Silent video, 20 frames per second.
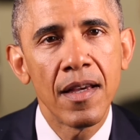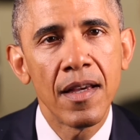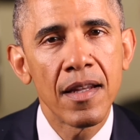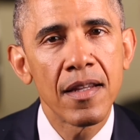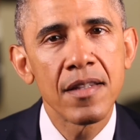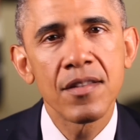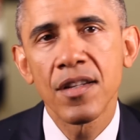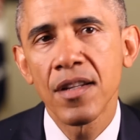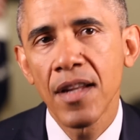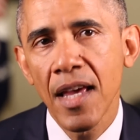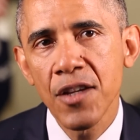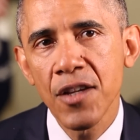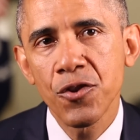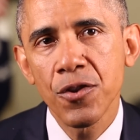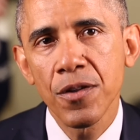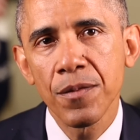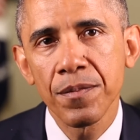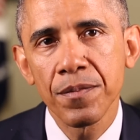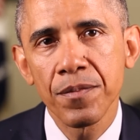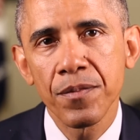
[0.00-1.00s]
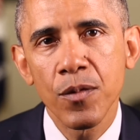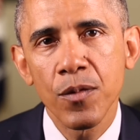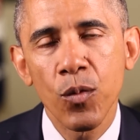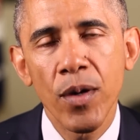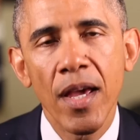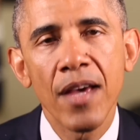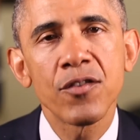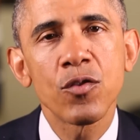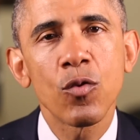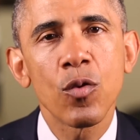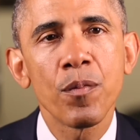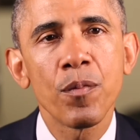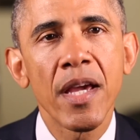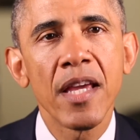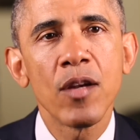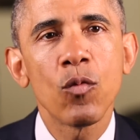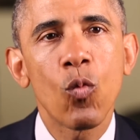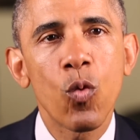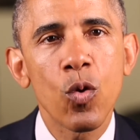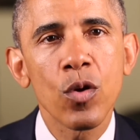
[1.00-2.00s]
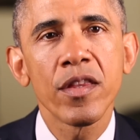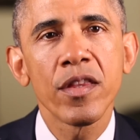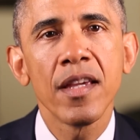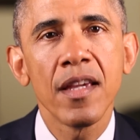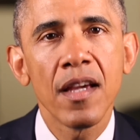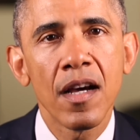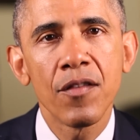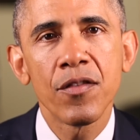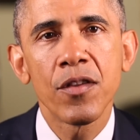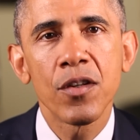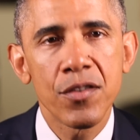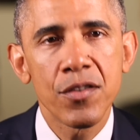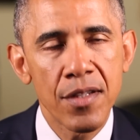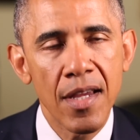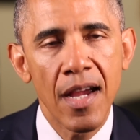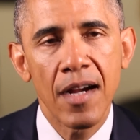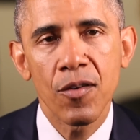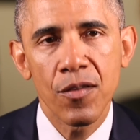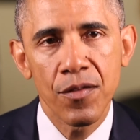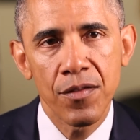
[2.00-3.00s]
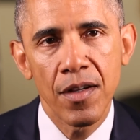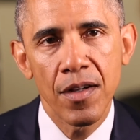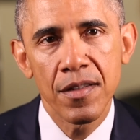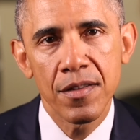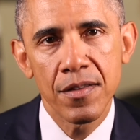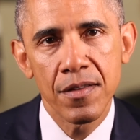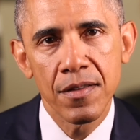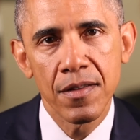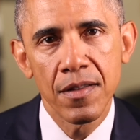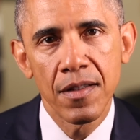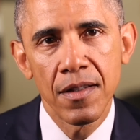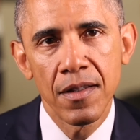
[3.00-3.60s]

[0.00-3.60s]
And as a nation, we have to remain worthy of their sacrifice,